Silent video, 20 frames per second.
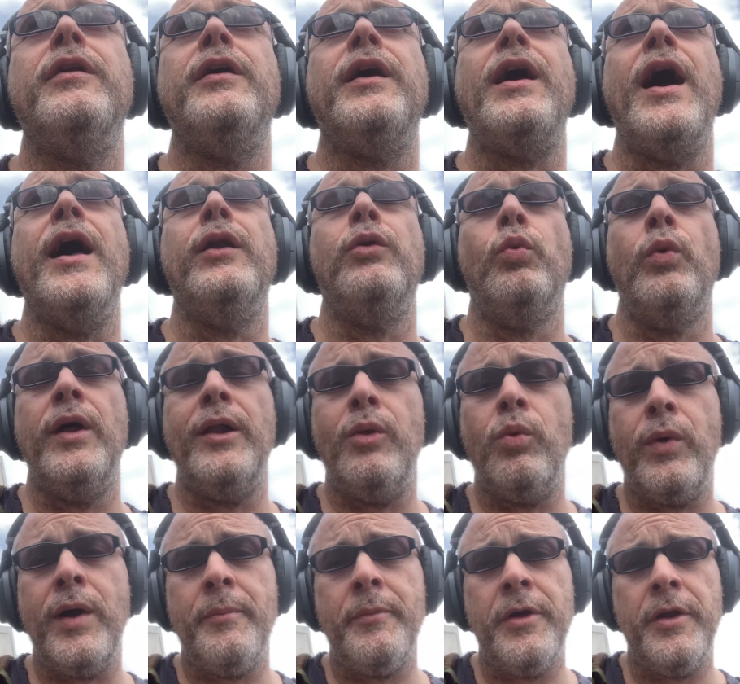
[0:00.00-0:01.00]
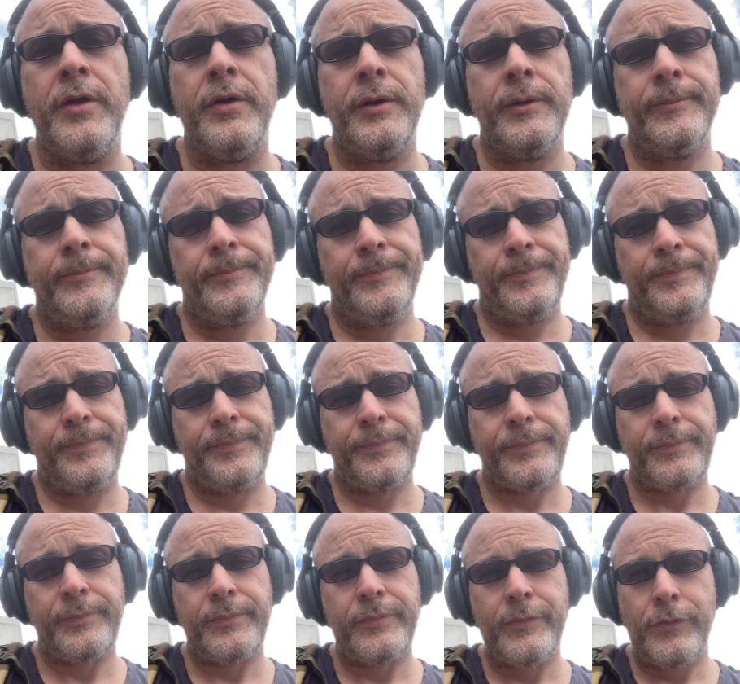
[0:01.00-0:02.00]
unwell women
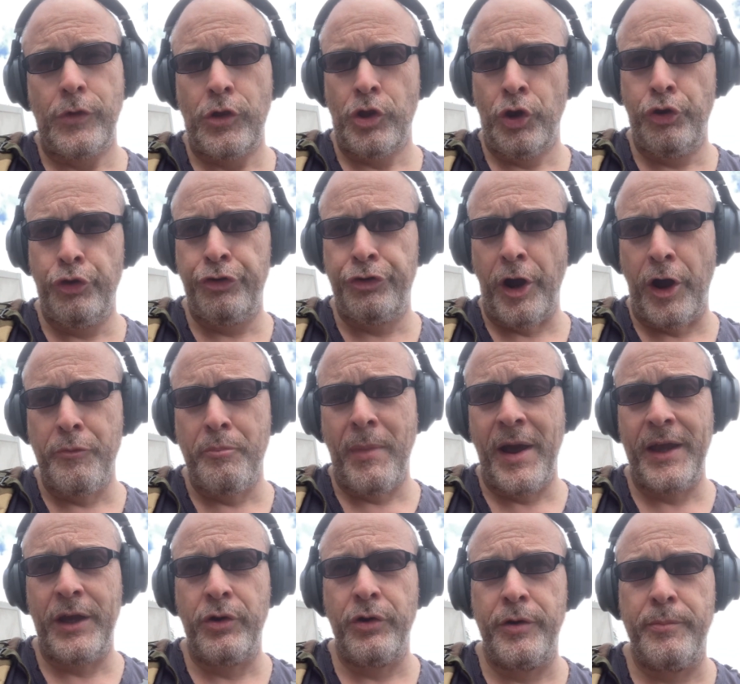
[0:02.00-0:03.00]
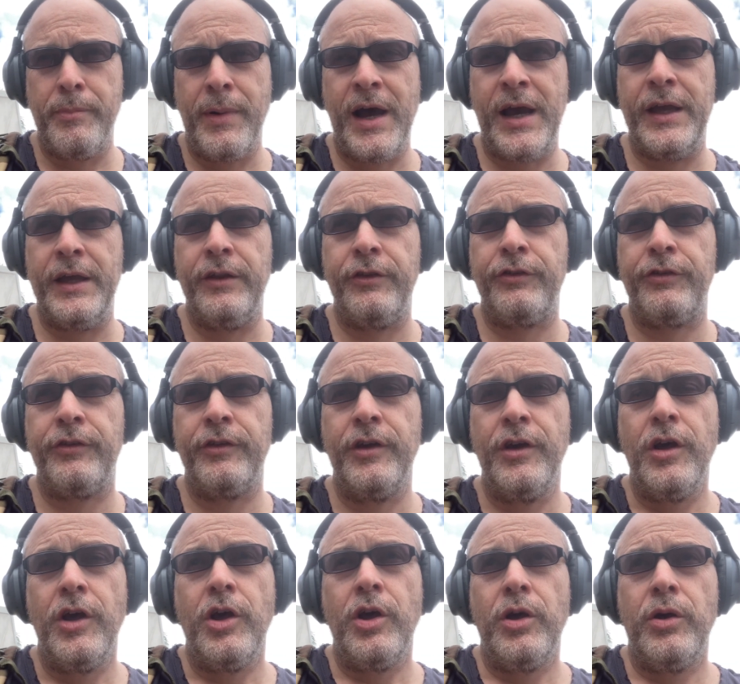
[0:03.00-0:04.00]
who don't make good mates
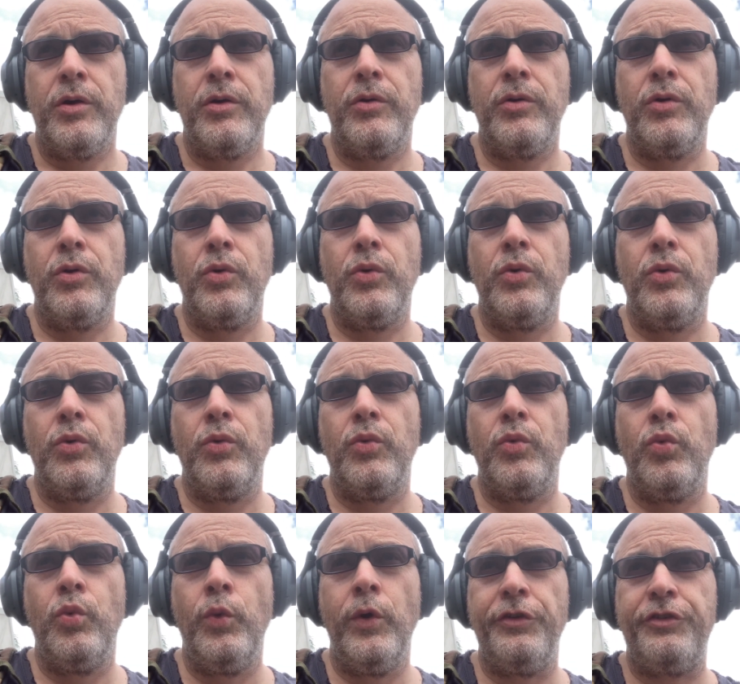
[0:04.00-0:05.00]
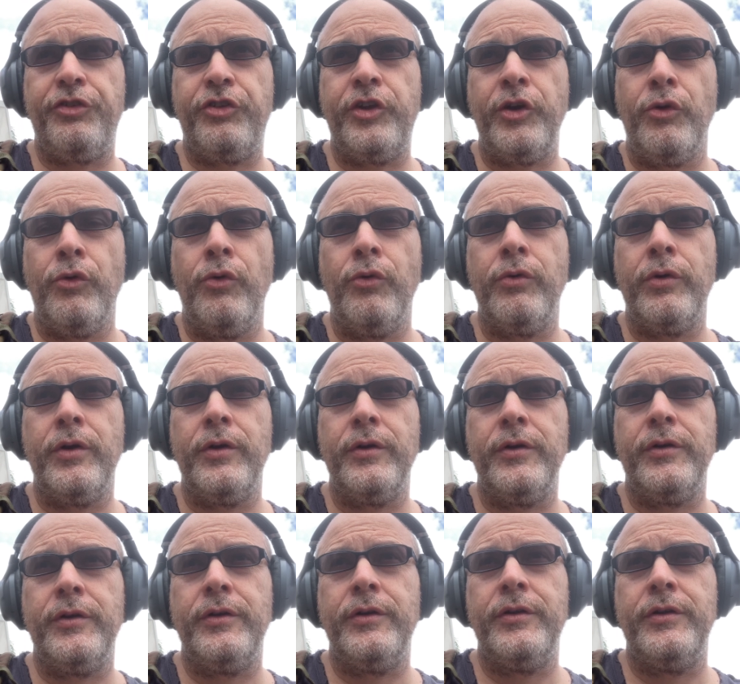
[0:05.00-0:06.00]
will still
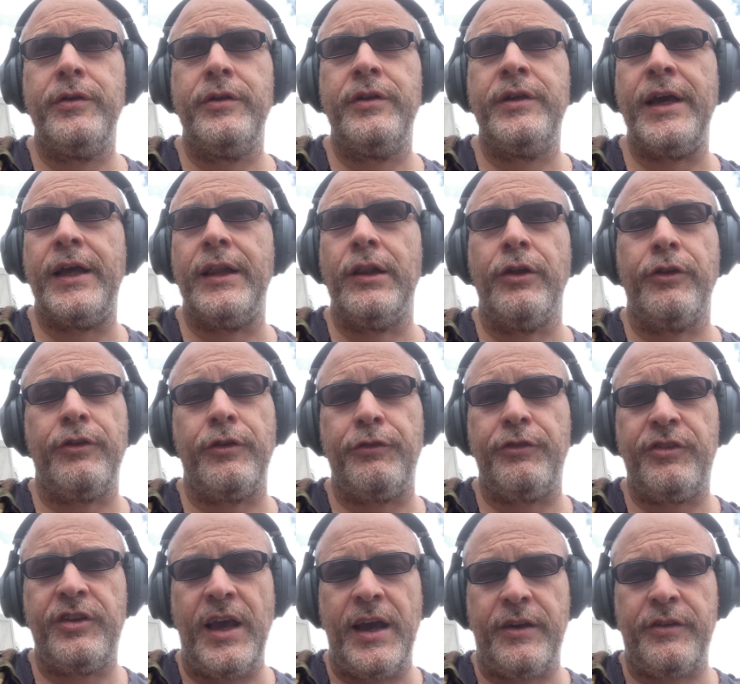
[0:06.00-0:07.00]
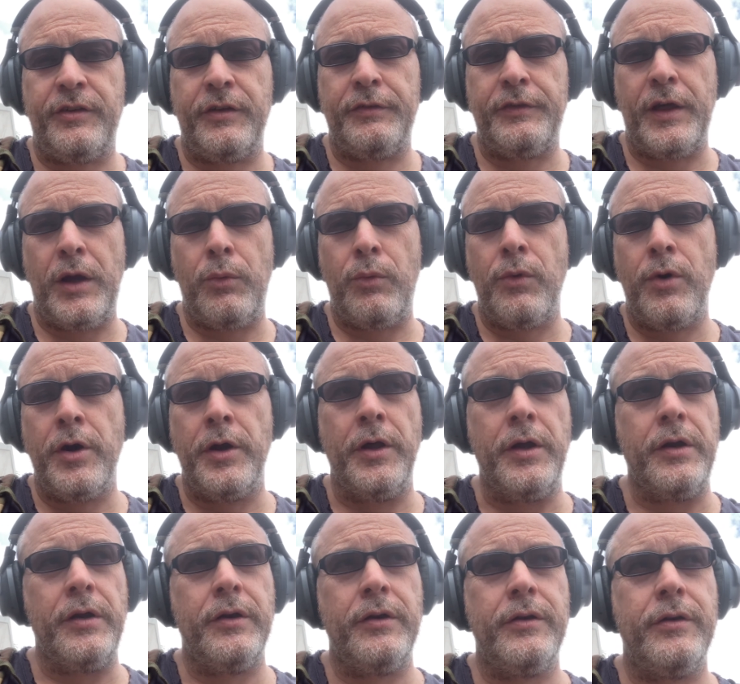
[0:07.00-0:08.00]
get lots of sex if they want it.
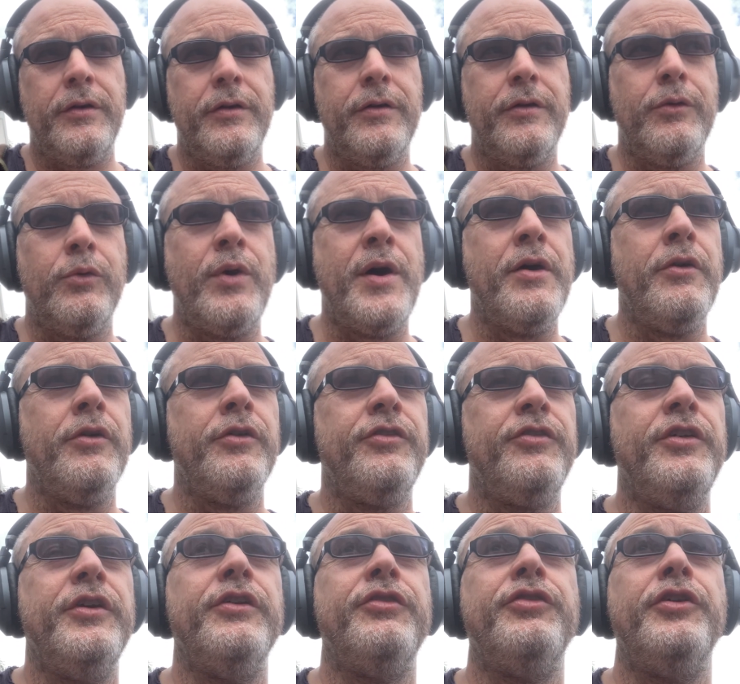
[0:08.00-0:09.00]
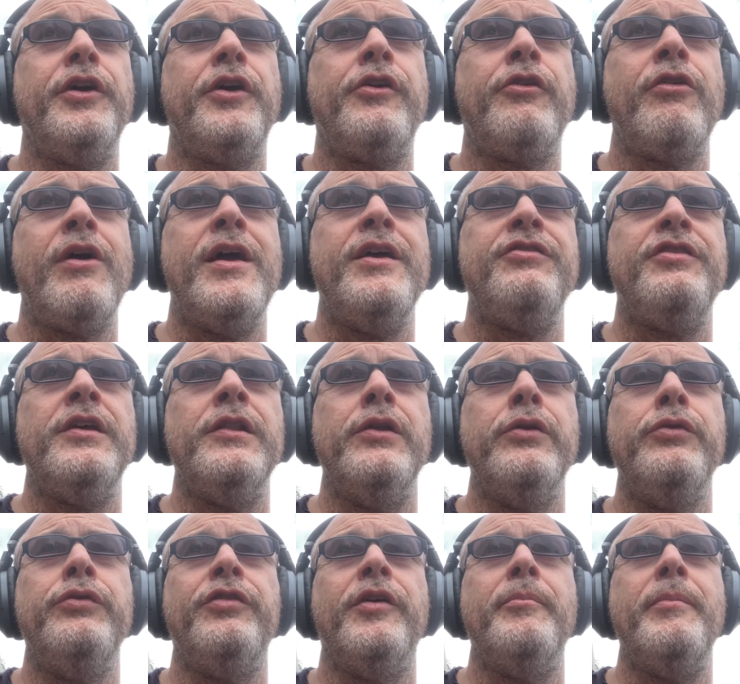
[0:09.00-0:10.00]
Whereas you sort of crazy
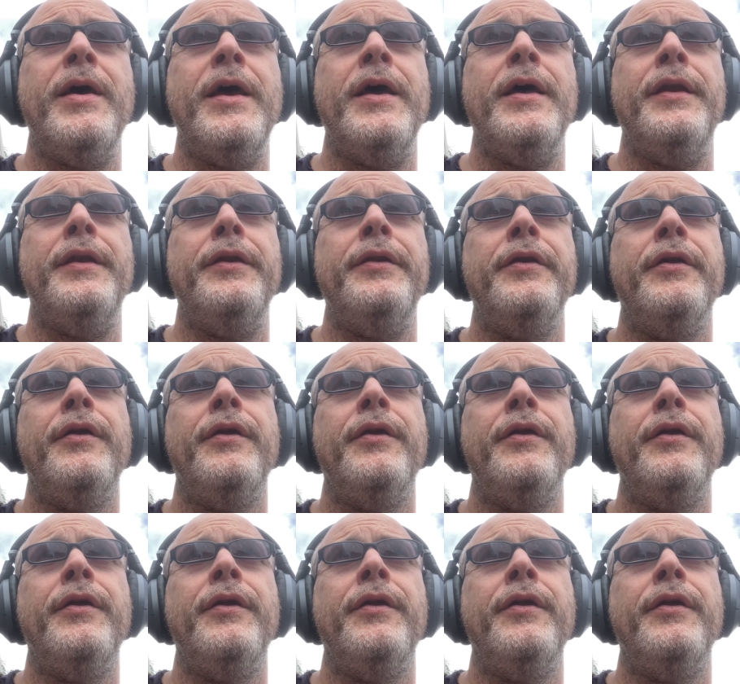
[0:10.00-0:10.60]
loser men,